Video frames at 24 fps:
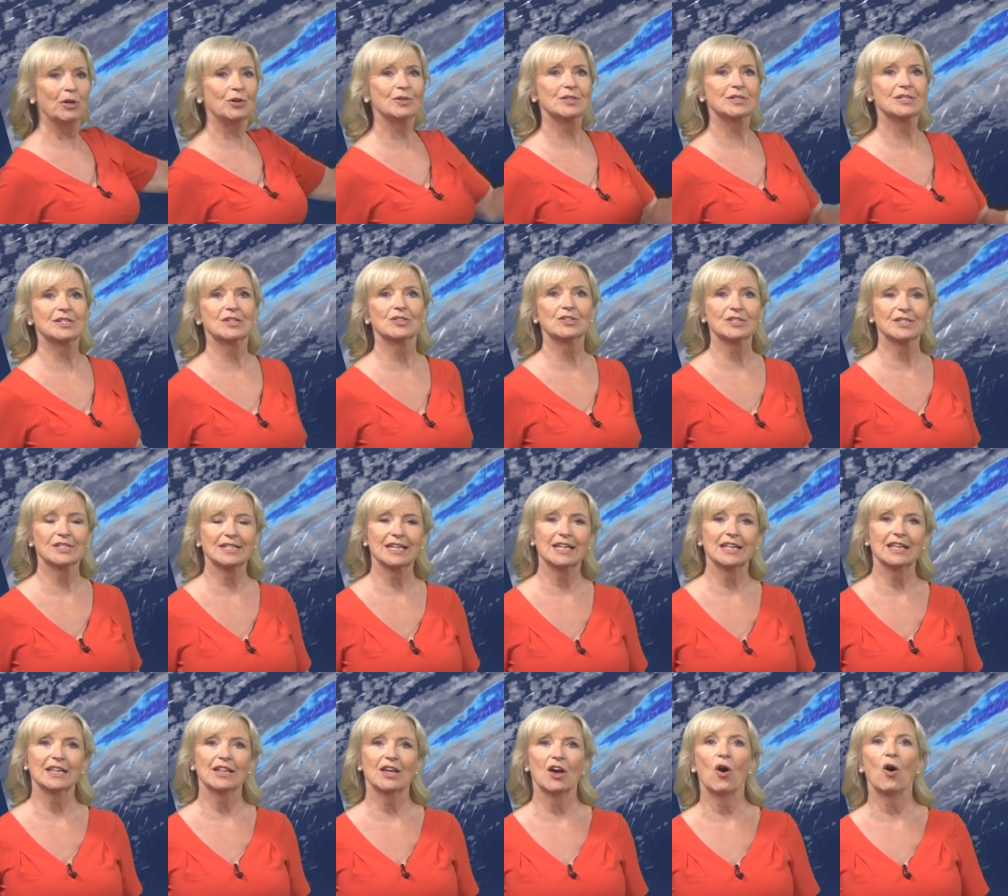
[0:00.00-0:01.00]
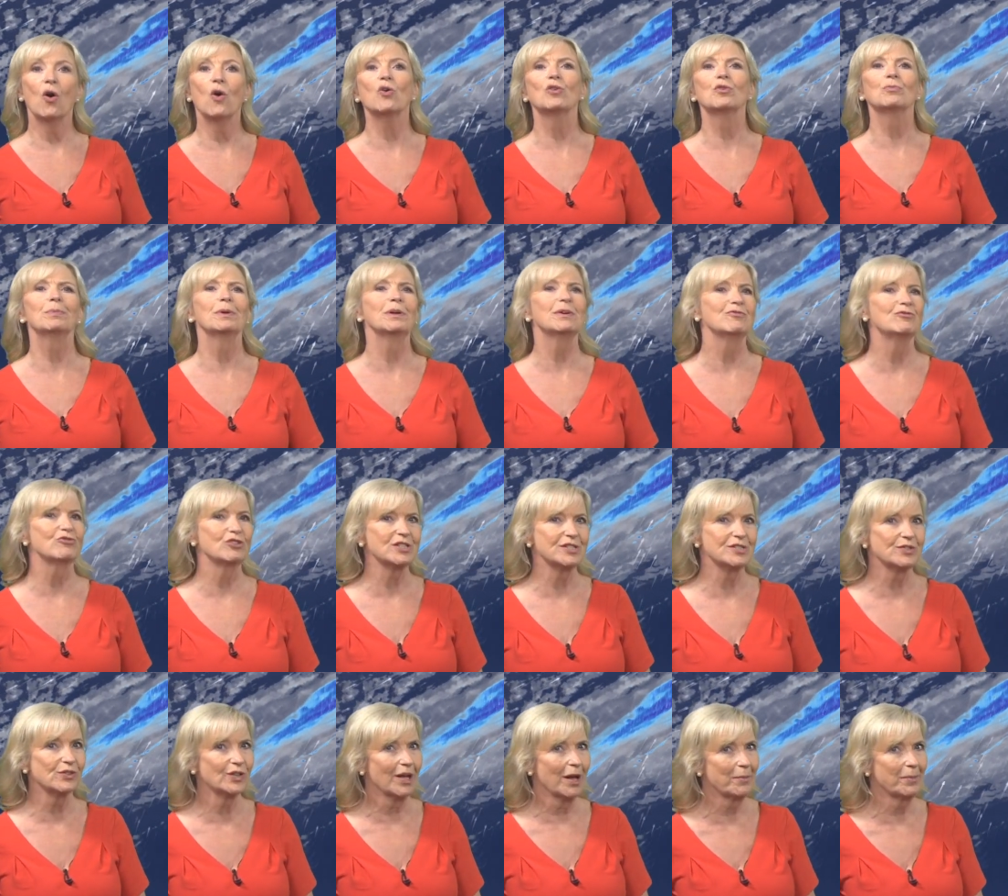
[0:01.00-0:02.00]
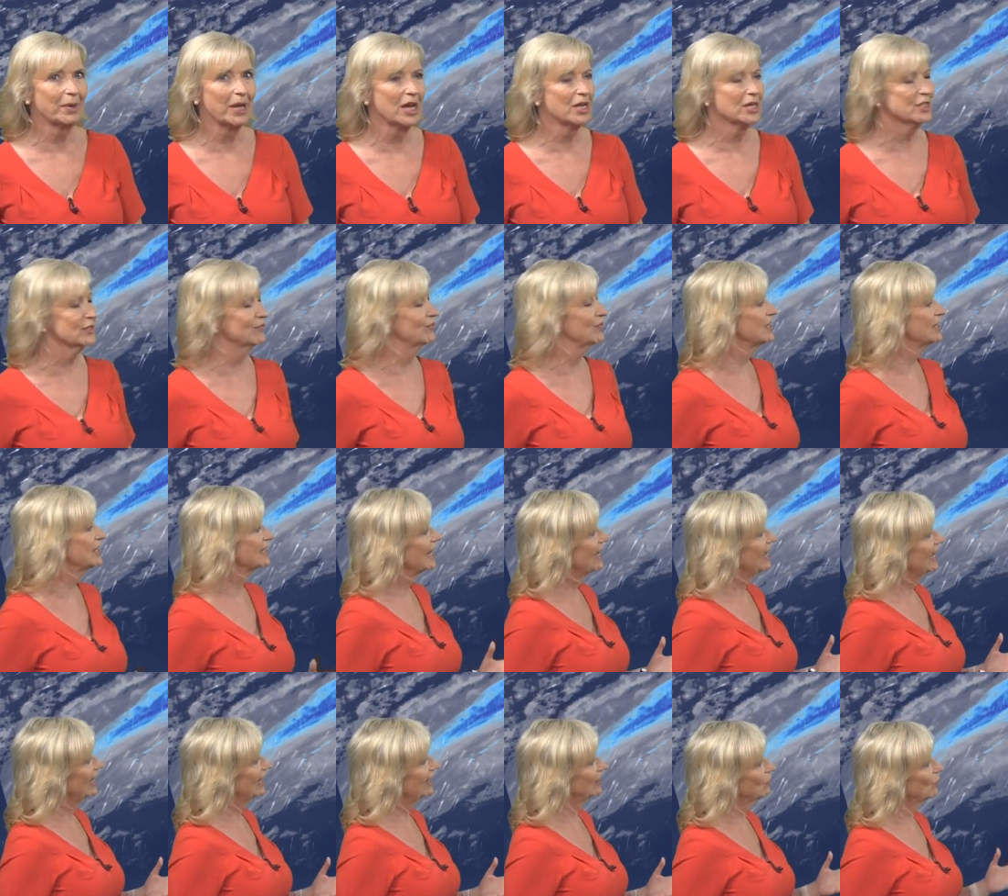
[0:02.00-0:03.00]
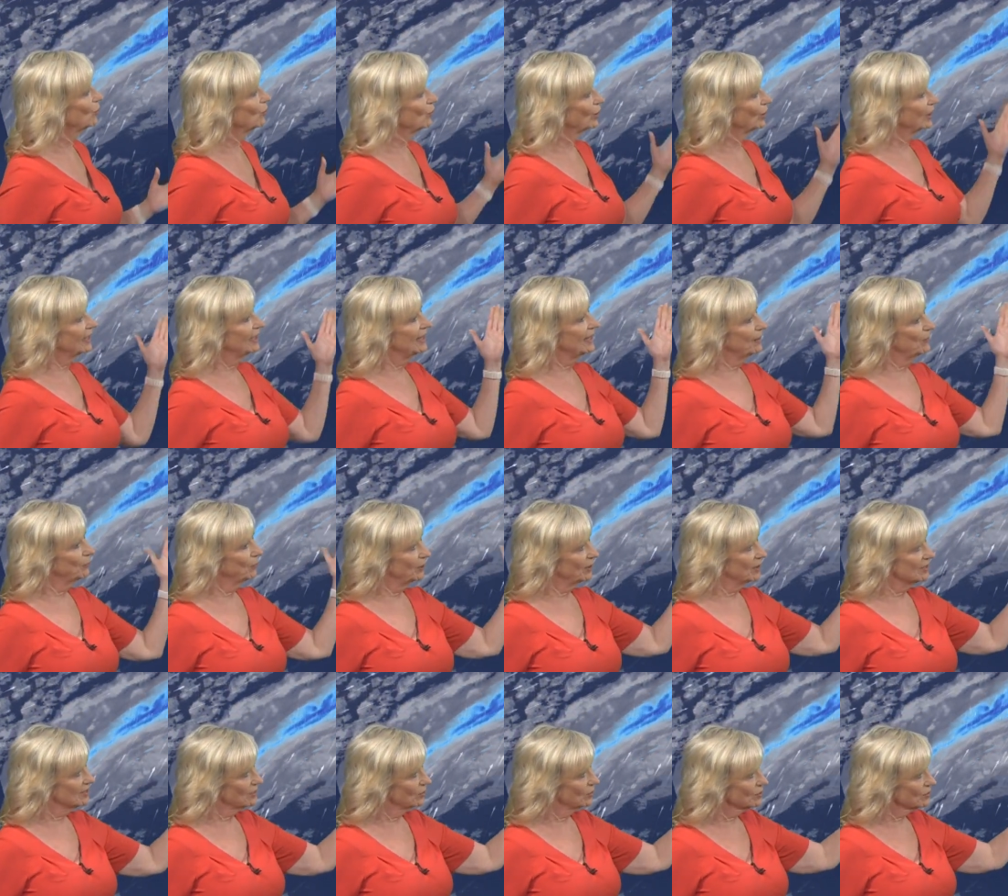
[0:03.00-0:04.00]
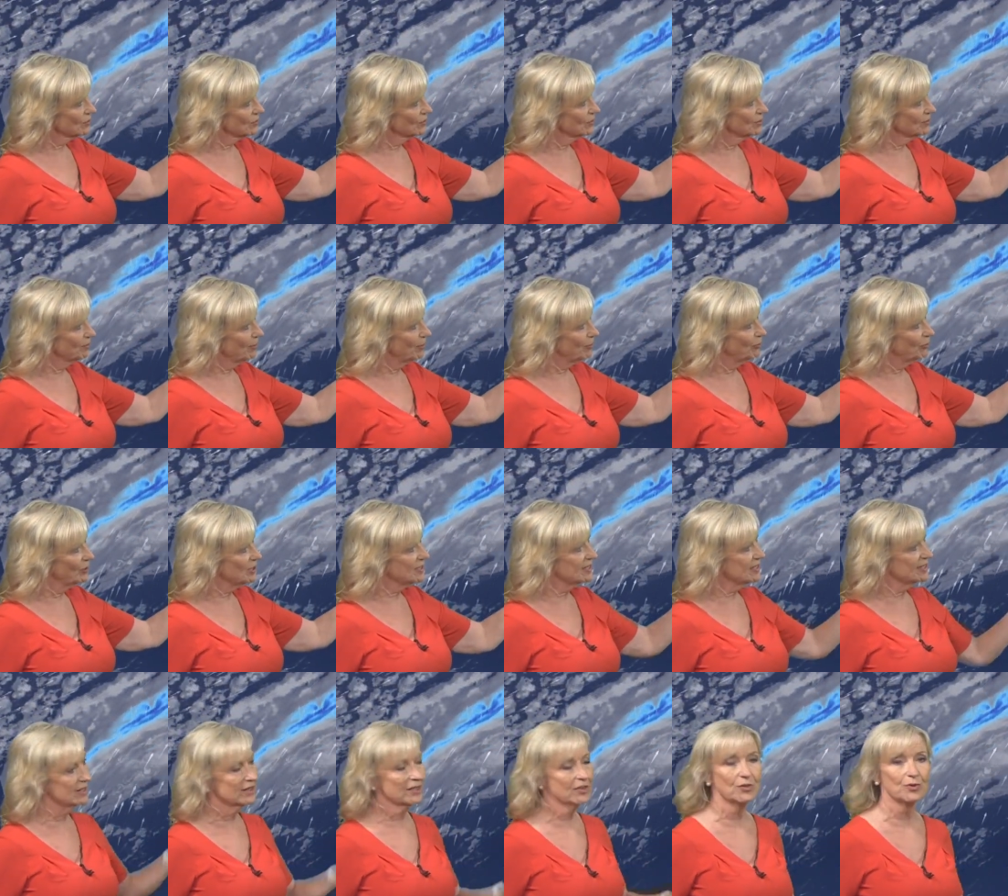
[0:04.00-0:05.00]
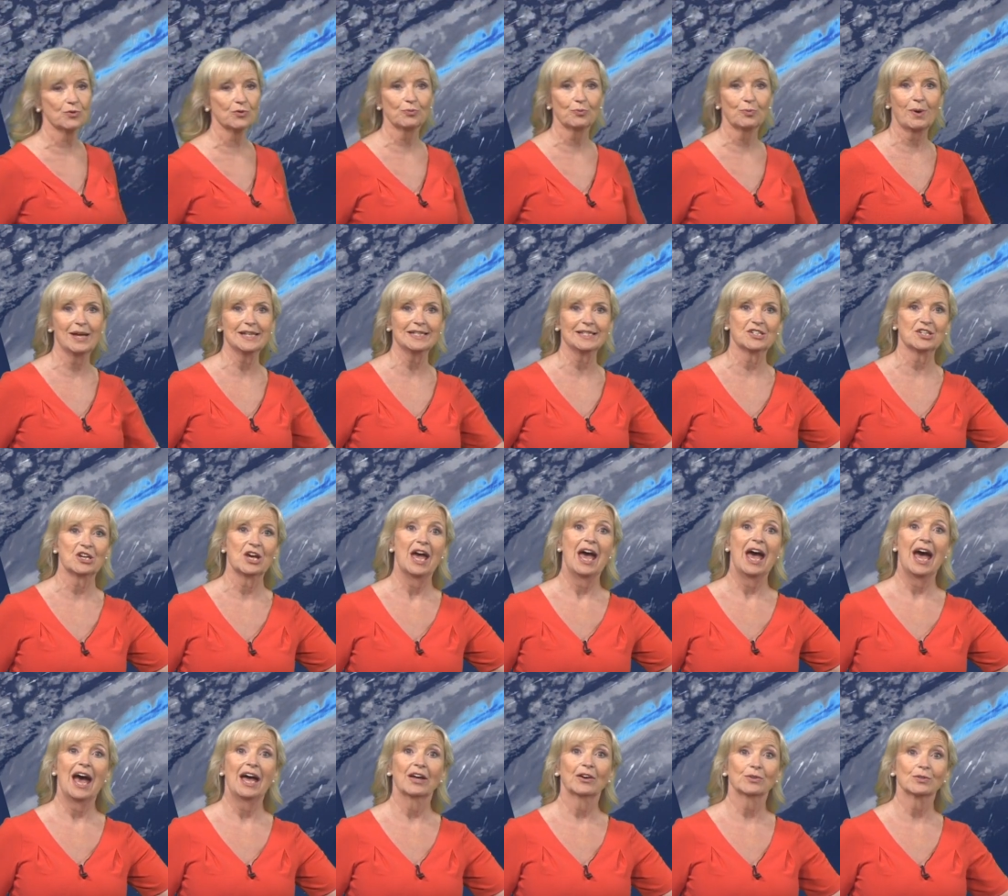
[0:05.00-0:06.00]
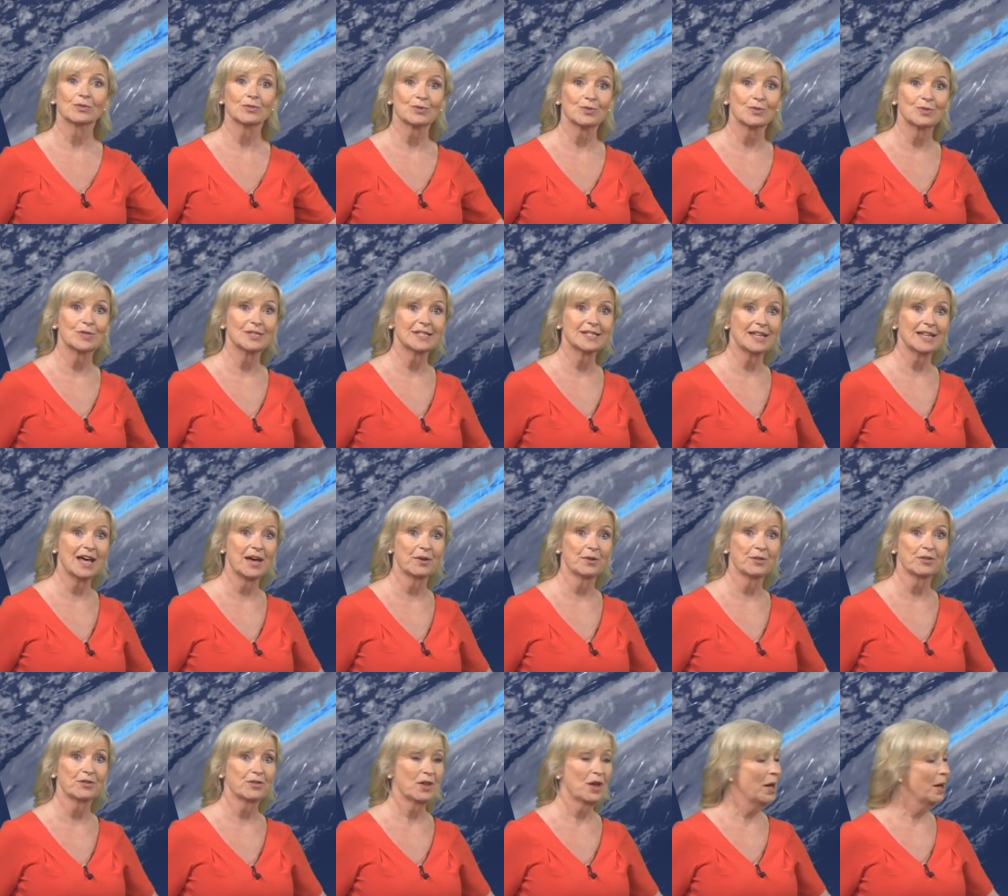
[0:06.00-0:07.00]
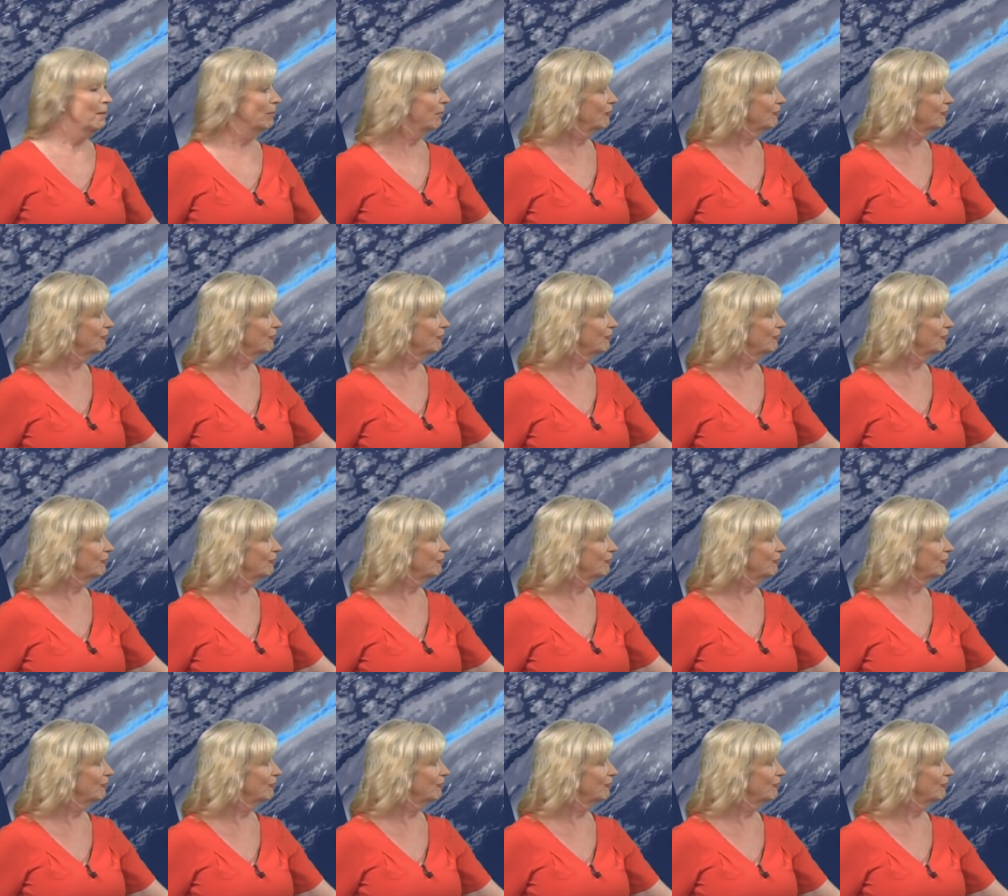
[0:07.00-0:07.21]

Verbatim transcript: but you can still see the odd bit of drizzle coming out of it in Orkney, where it's also going to be breezy in the northwest and also the south.